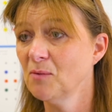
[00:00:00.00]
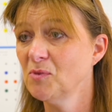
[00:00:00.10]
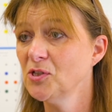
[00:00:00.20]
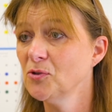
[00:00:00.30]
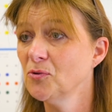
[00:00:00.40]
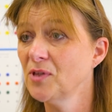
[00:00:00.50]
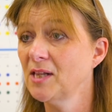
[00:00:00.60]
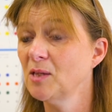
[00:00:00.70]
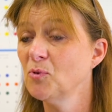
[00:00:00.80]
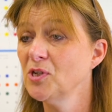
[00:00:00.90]
and we saw
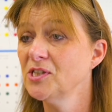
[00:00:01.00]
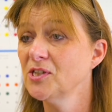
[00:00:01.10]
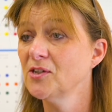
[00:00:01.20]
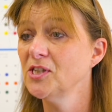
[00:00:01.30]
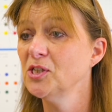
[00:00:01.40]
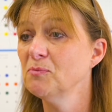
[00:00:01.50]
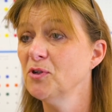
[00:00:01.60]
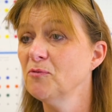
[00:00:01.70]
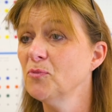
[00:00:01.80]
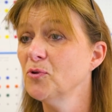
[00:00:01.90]
then the boys starting to
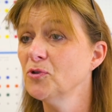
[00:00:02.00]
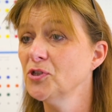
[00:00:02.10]
move more